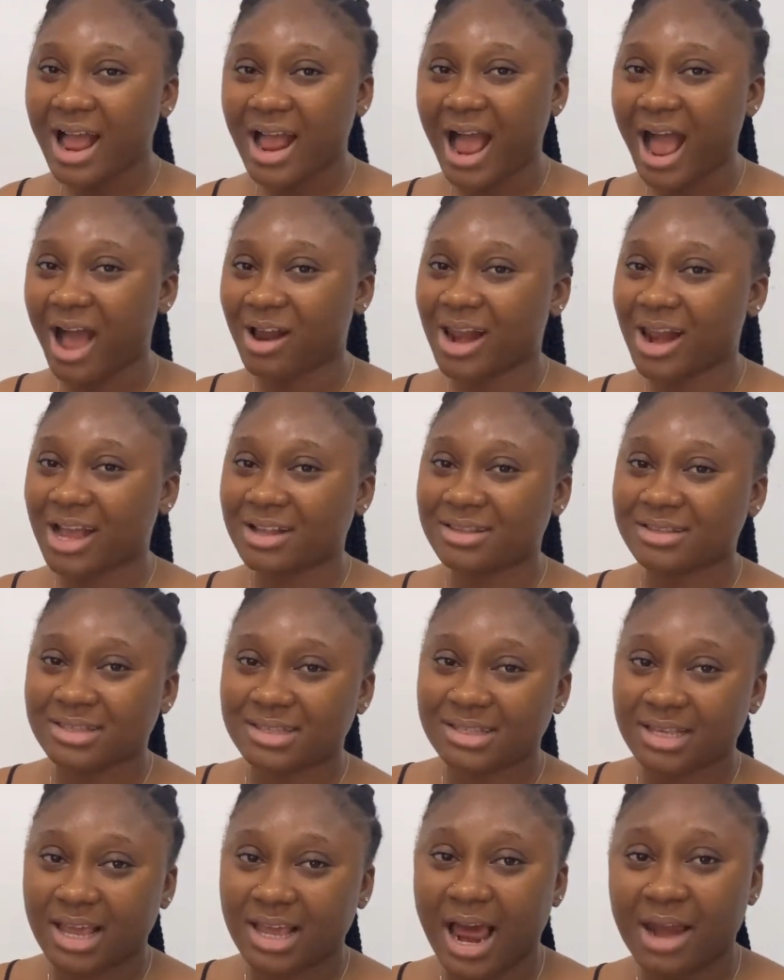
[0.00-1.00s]
i like to
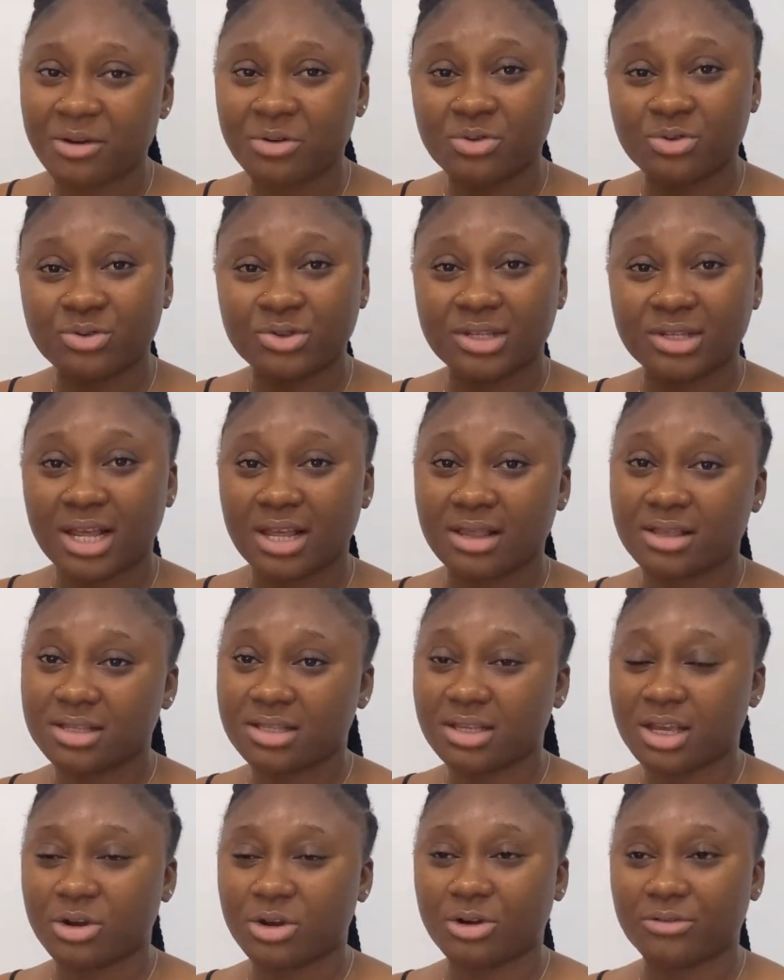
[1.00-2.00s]
say i don't say
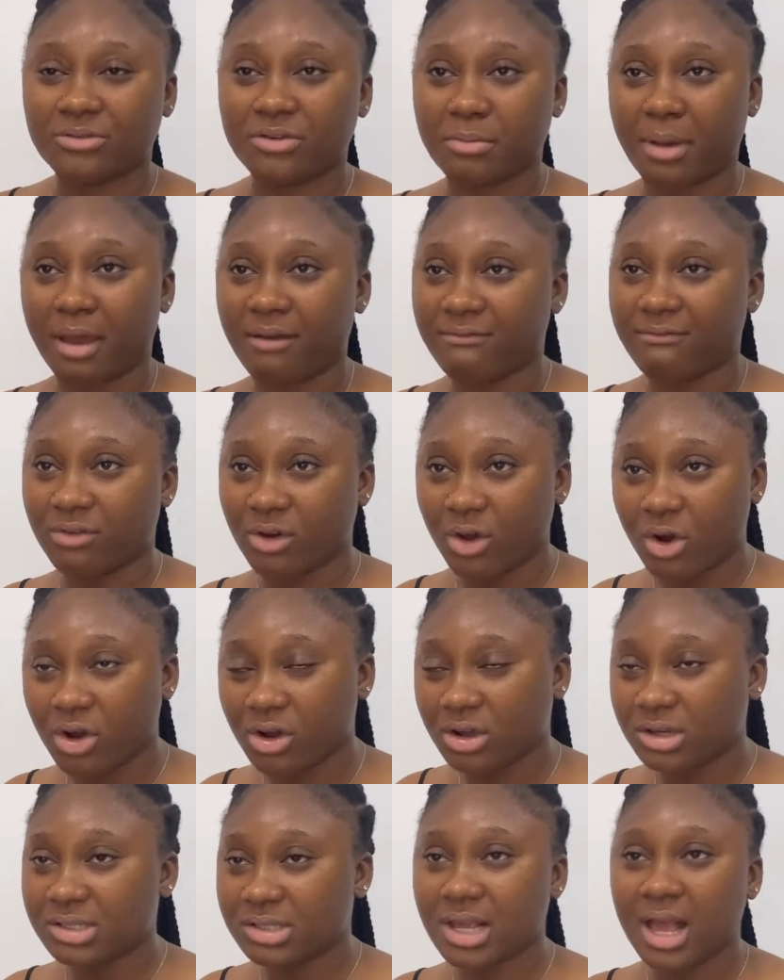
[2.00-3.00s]
this enough in my
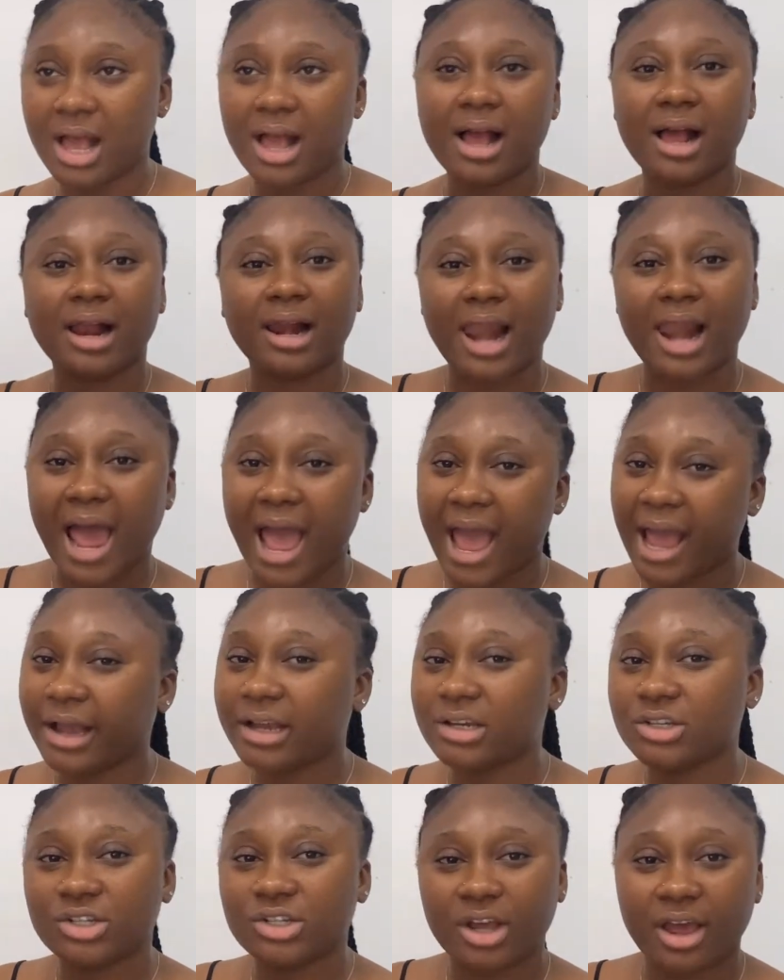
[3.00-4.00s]
vlogs
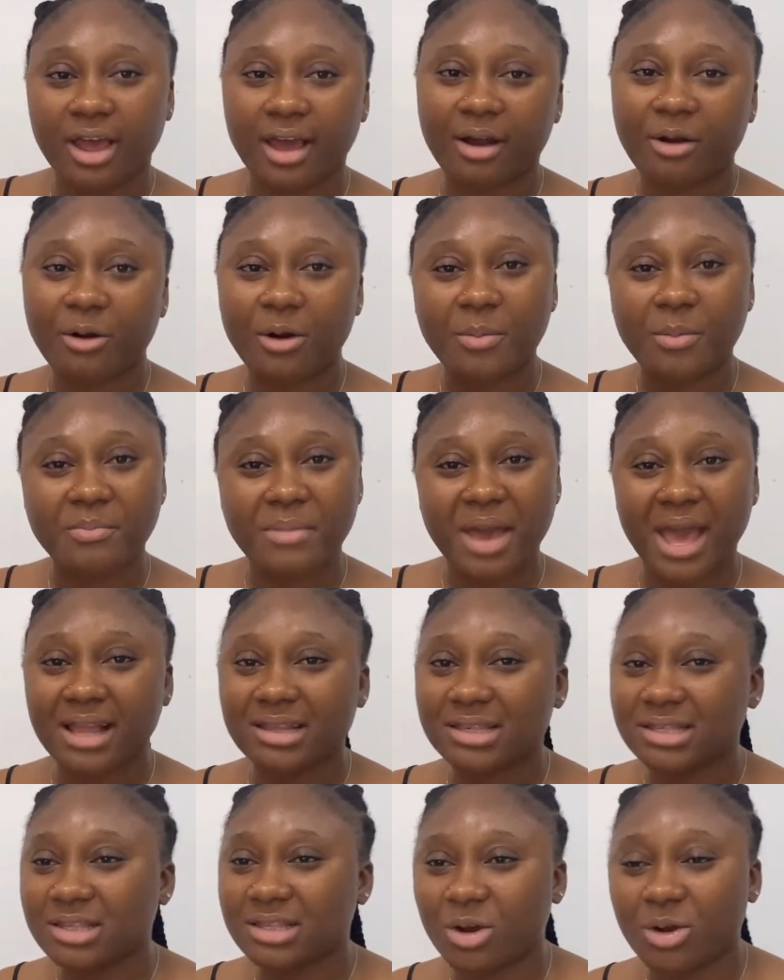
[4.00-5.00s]
like share
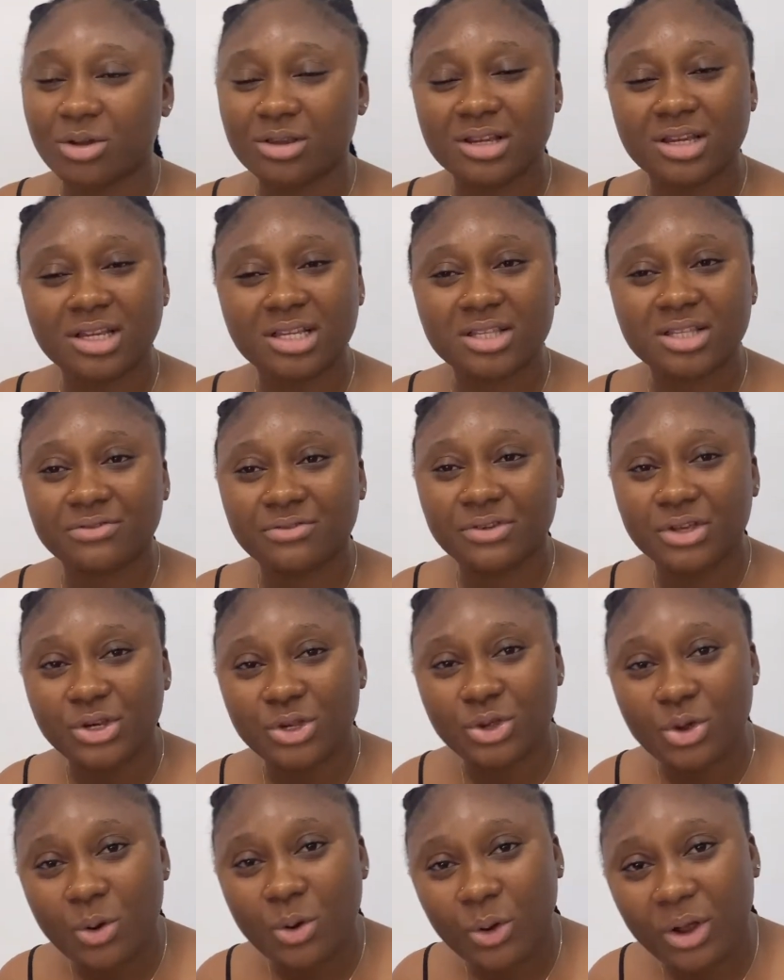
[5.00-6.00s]
comment on this
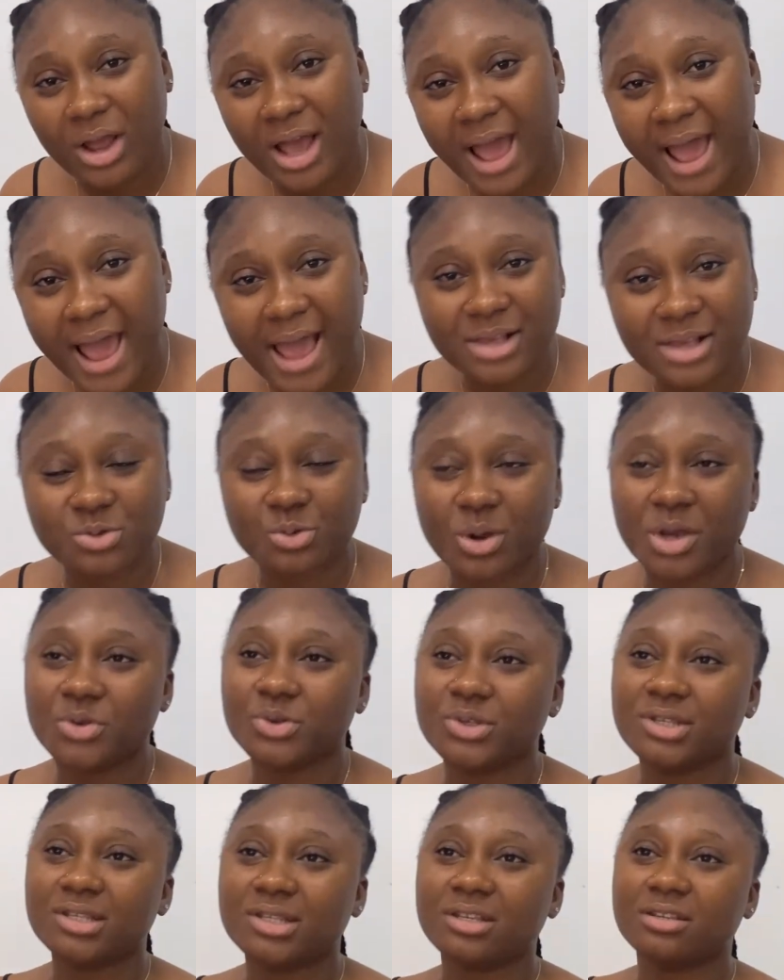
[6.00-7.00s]
video guys when you
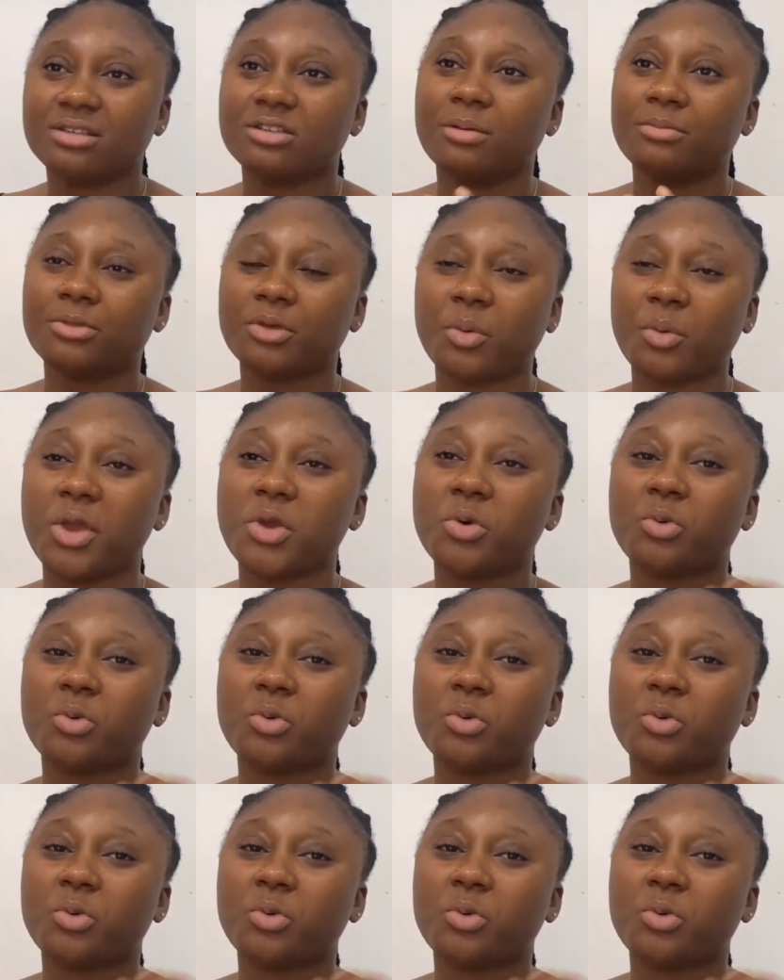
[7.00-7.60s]
see something when you